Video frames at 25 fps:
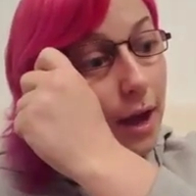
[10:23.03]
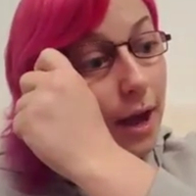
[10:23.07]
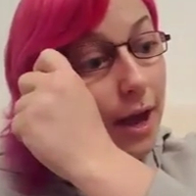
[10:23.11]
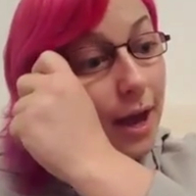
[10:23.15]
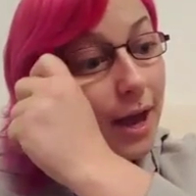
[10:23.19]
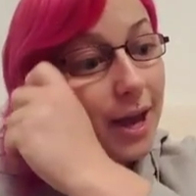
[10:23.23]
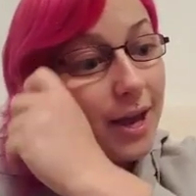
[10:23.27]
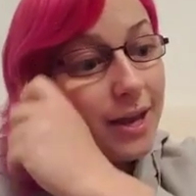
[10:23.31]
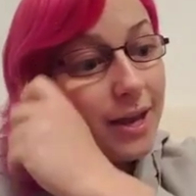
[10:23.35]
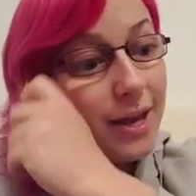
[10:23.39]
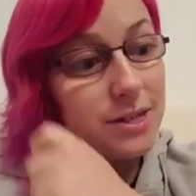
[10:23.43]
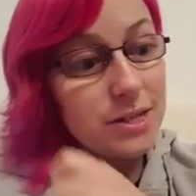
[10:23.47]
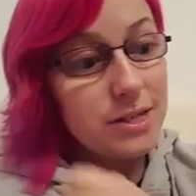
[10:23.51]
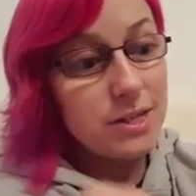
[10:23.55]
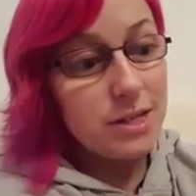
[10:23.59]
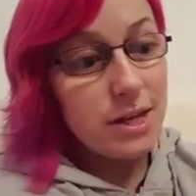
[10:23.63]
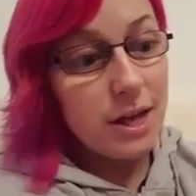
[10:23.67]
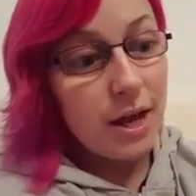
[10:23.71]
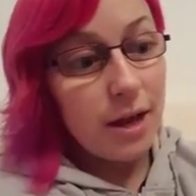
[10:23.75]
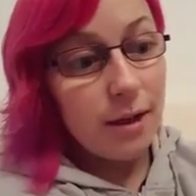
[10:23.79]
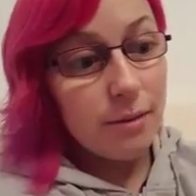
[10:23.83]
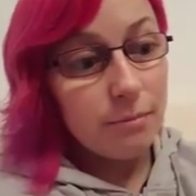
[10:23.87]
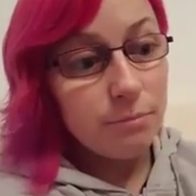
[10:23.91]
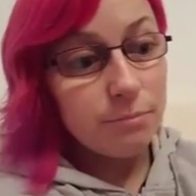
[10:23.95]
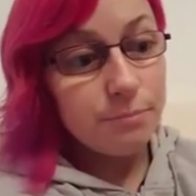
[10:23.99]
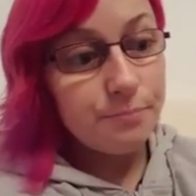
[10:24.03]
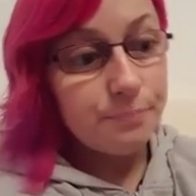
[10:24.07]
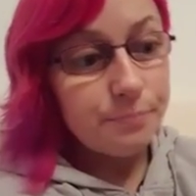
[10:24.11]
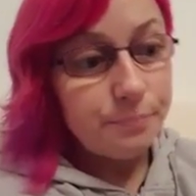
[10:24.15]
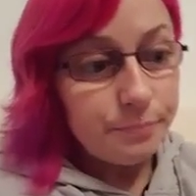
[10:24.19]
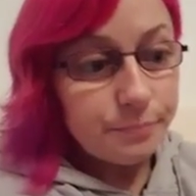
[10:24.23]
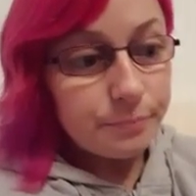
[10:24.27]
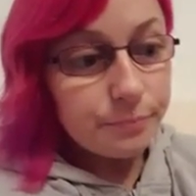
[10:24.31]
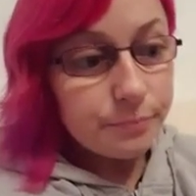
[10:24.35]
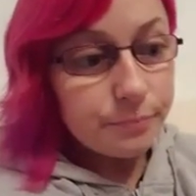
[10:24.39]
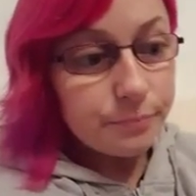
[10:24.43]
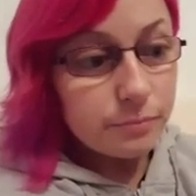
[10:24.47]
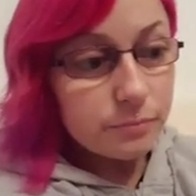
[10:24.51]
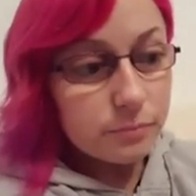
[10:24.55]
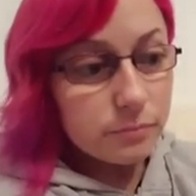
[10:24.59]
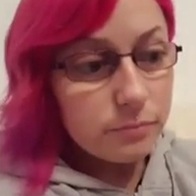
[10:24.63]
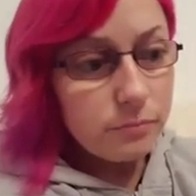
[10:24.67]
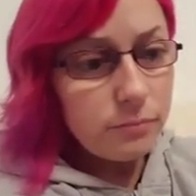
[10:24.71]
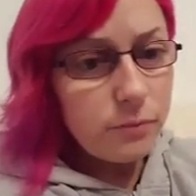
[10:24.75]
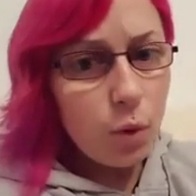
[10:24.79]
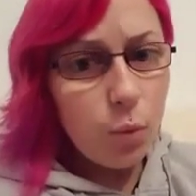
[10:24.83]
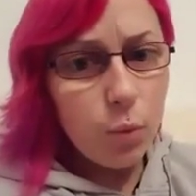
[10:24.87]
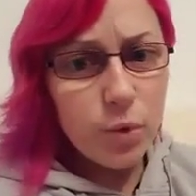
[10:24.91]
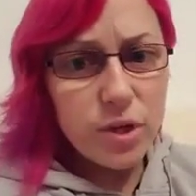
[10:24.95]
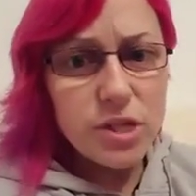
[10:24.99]
And
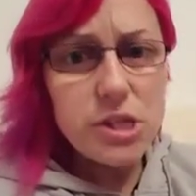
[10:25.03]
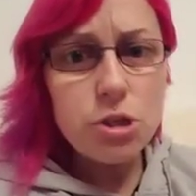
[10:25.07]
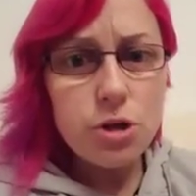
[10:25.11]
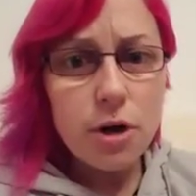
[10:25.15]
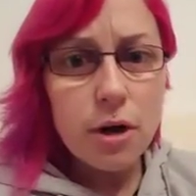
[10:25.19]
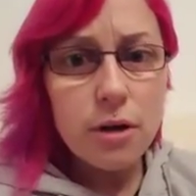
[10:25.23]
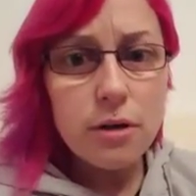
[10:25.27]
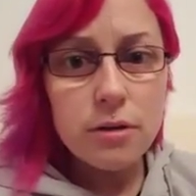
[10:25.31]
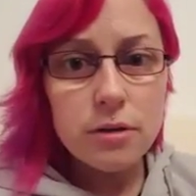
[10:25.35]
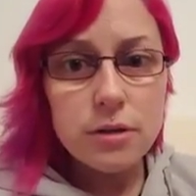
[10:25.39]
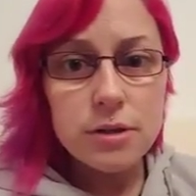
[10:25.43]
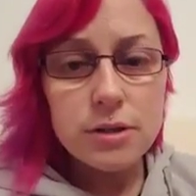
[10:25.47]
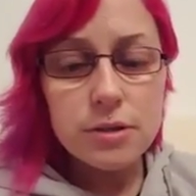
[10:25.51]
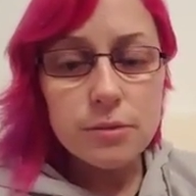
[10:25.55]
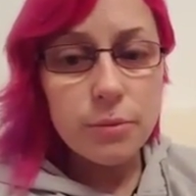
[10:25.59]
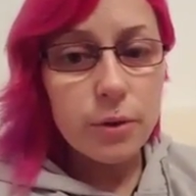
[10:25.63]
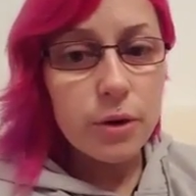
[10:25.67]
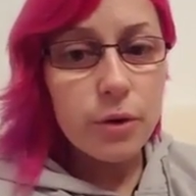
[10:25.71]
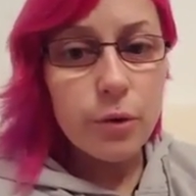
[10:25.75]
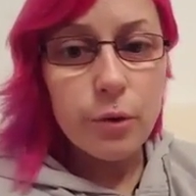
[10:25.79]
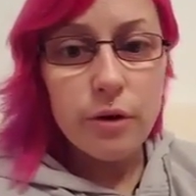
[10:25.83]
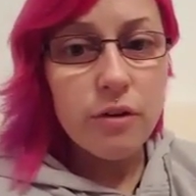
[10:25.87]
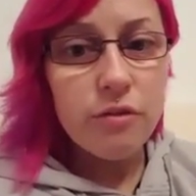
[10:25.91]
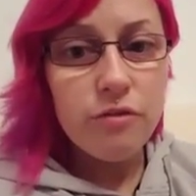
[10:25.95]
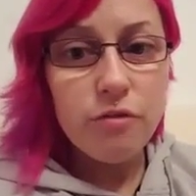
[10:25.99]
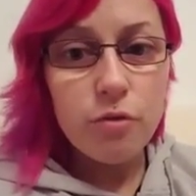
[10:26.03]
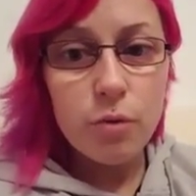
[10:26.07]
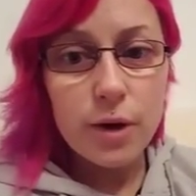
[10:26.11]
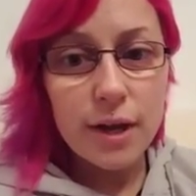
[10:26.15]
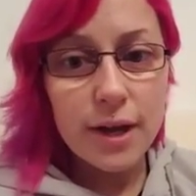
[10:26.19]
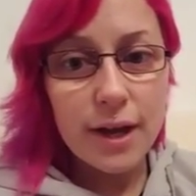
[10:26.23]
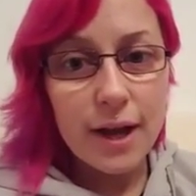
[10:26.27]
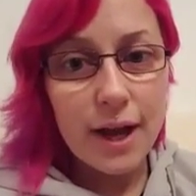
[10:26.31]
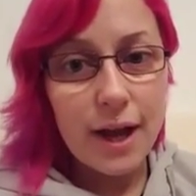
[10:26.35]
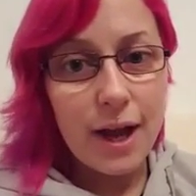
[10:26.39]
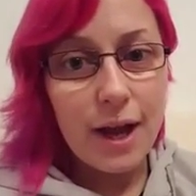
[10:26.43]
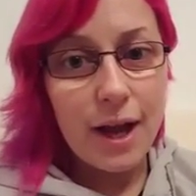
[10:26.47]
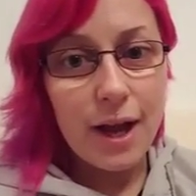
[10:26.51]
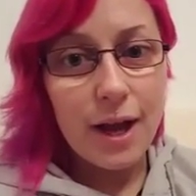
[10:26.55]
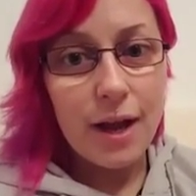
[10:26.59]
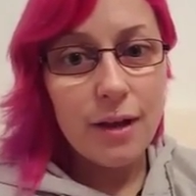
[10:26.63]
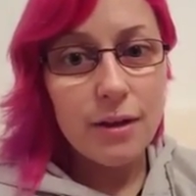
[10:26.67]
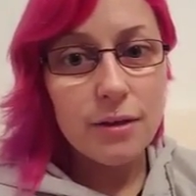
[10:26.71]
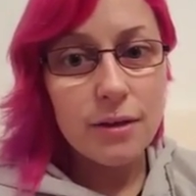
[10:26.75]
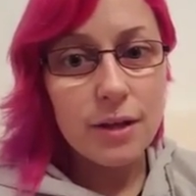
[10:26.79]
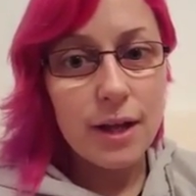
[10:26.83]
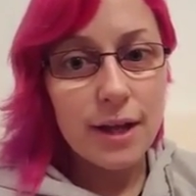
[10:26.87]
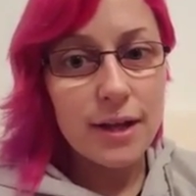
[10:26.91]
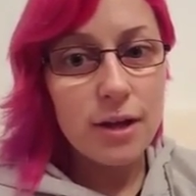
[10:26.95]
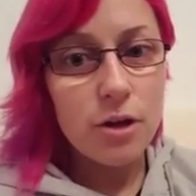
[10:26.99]
we struggled. We couldn't afford a
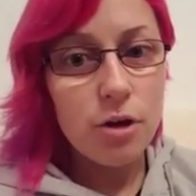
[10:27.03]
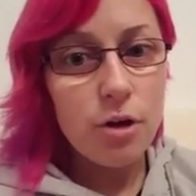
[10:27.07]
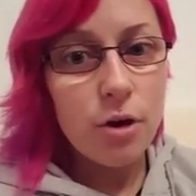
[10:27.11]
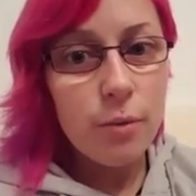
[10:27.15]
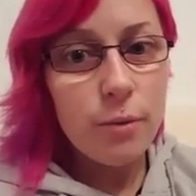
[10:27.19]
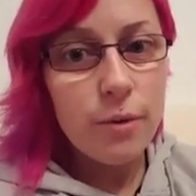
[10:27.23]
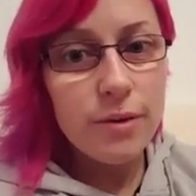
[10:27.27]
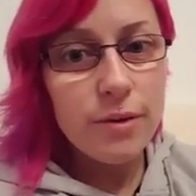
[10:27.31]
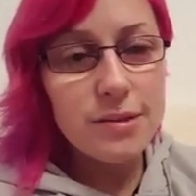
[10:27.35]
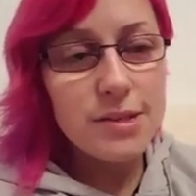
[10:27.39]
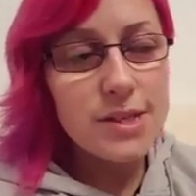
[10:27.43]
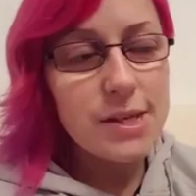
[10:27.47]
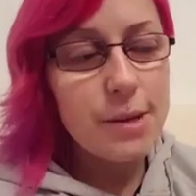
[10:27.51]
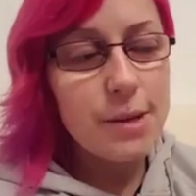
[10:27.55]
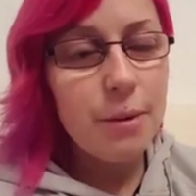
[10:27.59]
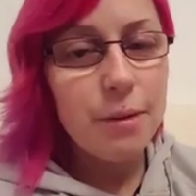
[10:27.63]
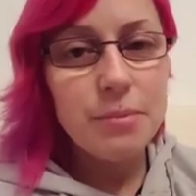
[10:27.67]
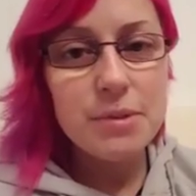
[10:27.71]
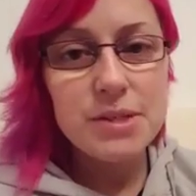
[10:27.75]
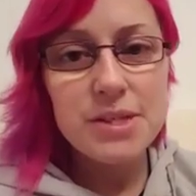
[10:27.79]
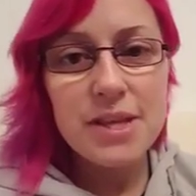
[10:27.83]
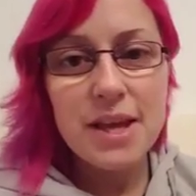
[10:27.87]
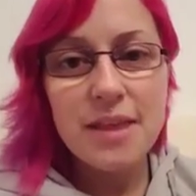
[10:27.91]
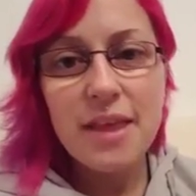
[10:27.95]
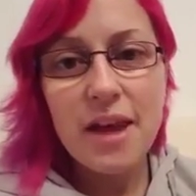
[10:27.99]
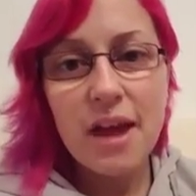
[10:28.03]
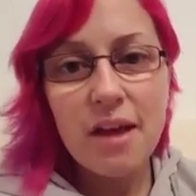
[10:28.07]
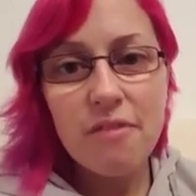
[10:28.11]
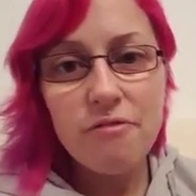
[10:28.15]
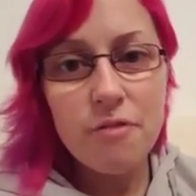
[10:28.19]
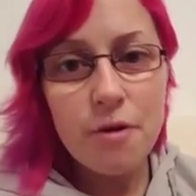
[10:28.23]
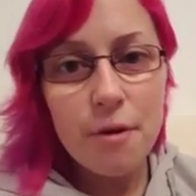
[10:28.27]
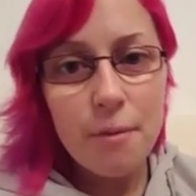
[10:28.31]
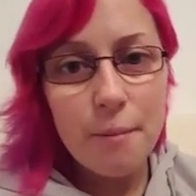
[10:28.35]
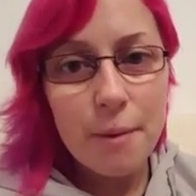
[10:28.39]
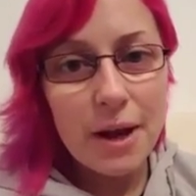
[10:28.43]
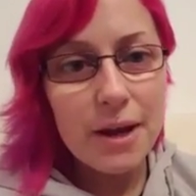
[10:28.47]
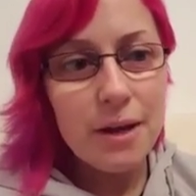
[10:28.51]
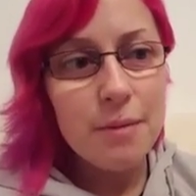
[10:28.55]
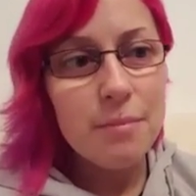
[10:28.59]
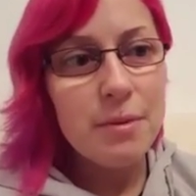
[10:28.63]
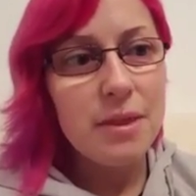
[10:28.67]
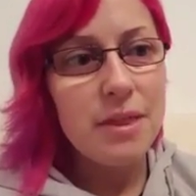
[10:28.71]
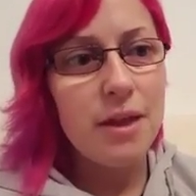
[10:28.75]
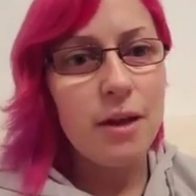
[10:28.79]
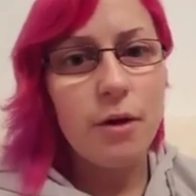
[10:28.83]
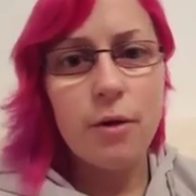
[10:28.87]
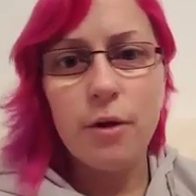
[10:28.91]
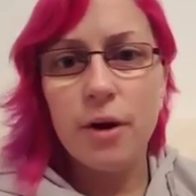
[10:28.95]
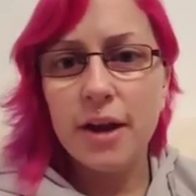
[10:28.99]
car. Like, you know, when some people say they have no money,
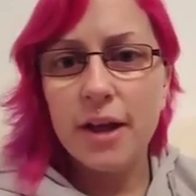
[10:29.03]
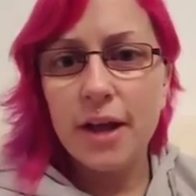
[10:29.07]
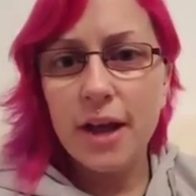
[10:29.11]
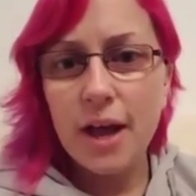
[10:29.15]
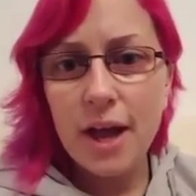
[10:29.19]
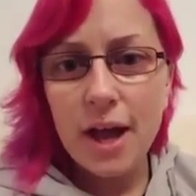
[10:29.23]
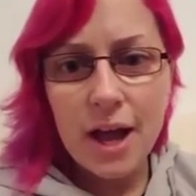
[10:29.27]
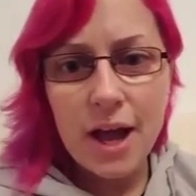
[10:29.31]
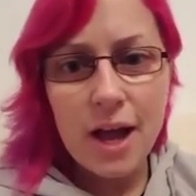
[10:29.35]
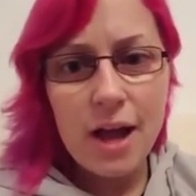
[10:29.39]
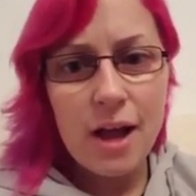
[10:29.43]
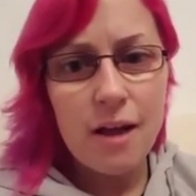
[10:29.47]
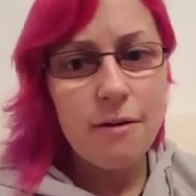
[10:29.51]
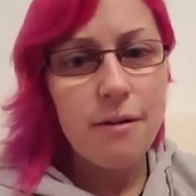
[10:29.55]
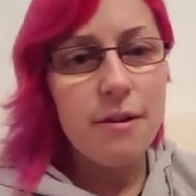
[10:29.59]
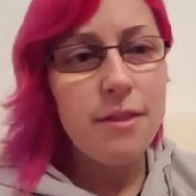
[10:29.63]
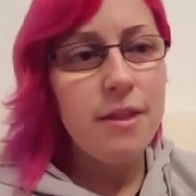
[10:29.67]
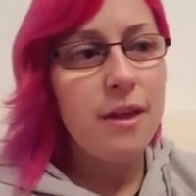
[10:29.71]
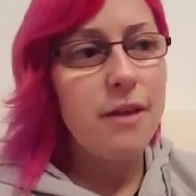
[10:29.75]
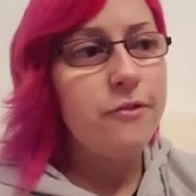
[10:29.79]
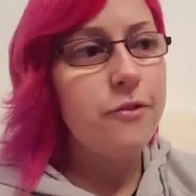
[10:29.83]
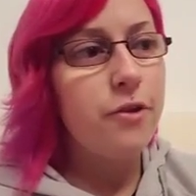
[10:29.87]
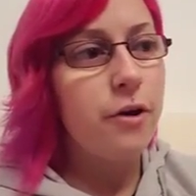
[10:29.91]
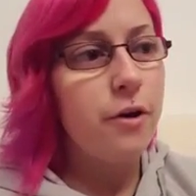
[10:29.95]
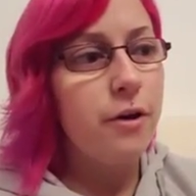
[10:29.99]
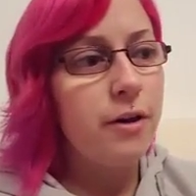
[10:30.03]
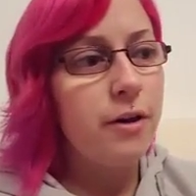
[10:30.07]
but they got a car and they